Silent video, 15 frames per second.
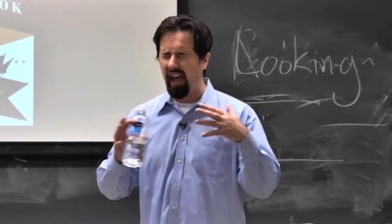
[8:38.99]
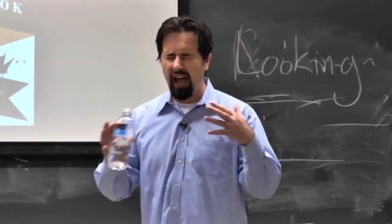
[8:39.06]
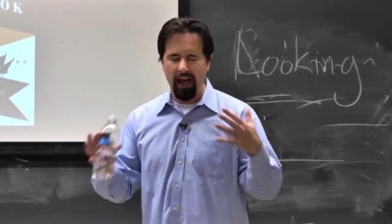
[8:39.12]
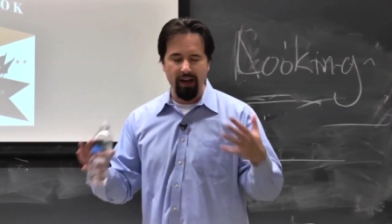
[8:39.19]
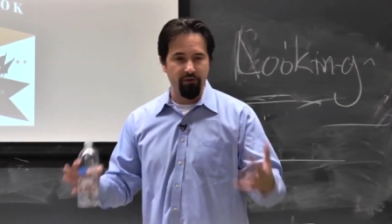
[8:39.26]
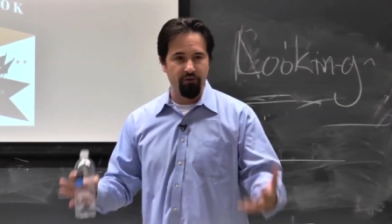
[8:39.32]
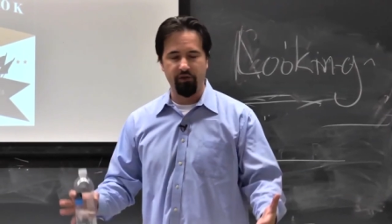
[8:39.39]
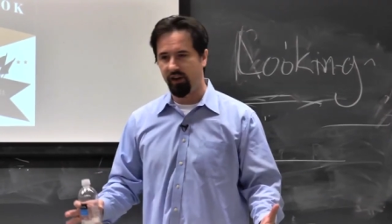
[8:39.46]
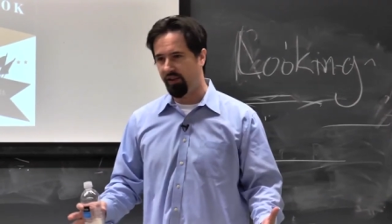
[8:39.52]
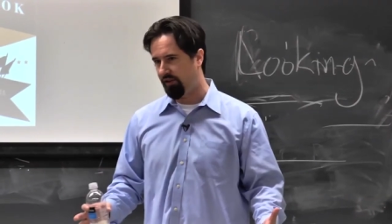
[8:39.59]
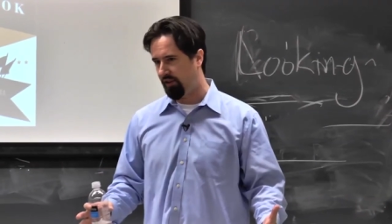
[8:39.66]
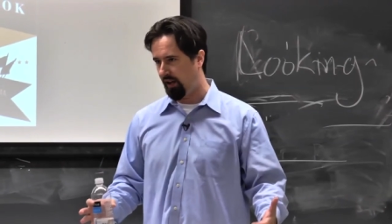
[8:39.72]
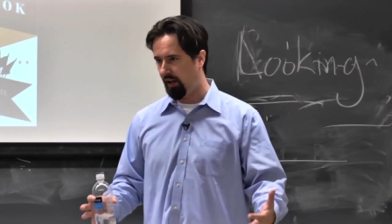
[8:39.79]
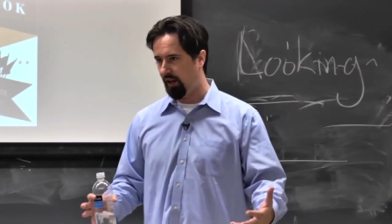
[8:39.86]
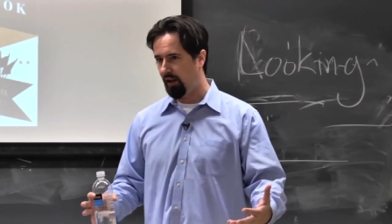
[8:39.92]

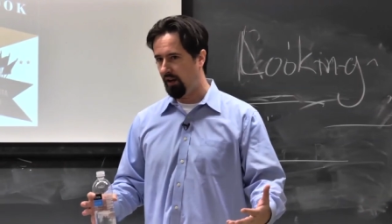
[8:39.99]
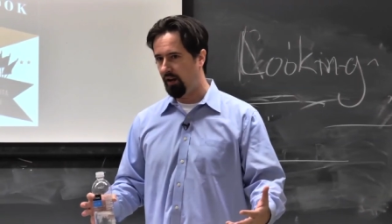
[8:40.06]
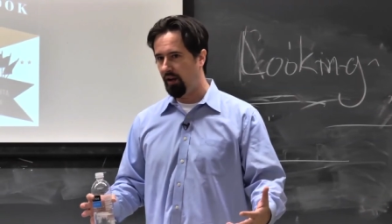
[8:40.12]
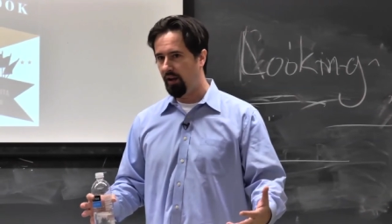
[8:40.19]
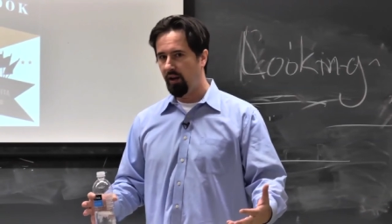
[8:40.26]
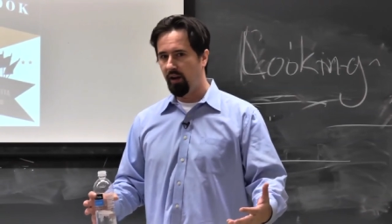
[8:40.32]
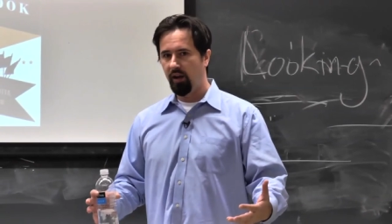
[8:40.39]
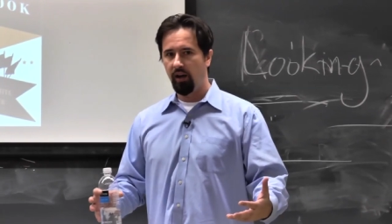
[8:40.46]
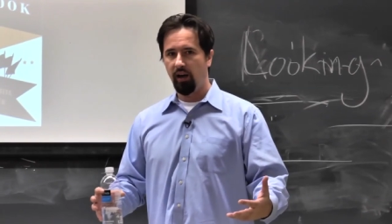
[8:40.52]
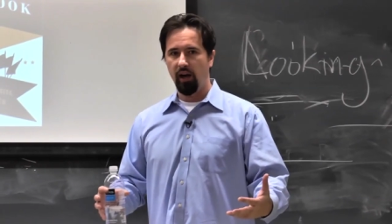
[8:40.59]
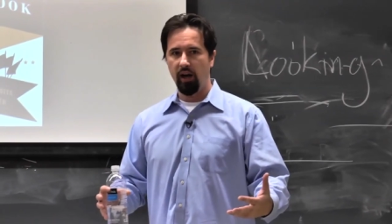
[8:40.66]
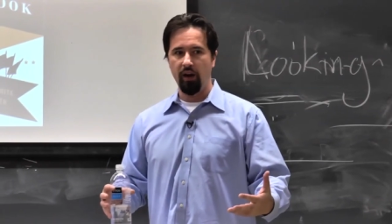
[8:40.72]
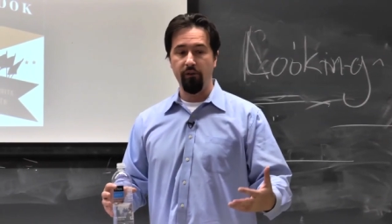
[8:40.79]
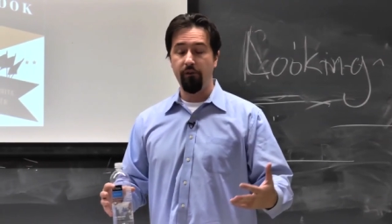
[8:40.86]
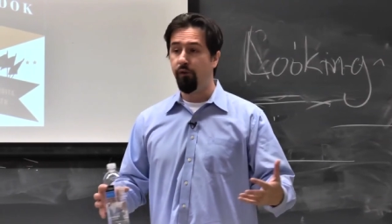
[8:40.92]
everything
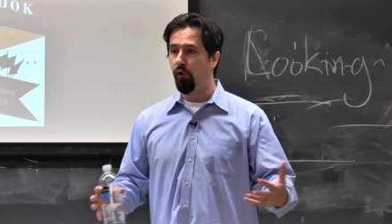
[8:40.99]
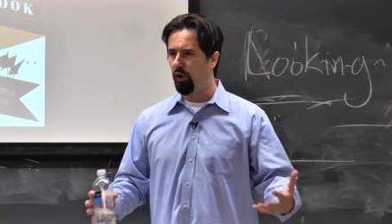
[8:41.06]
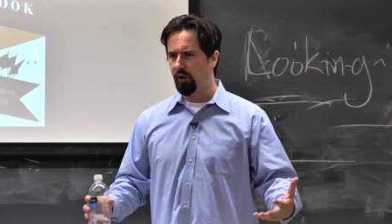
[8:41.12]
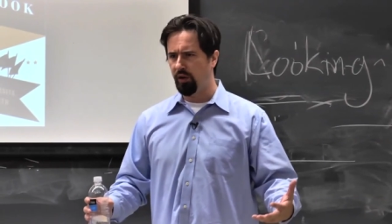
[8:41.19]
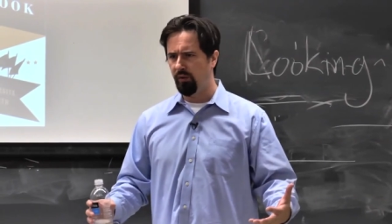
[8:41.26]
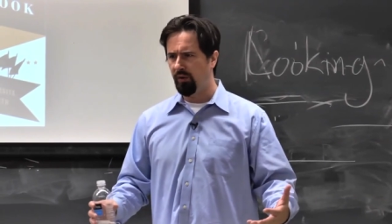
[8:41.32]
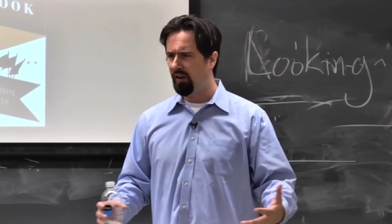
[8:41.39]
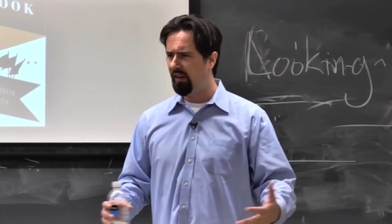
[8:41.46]
uh, for you.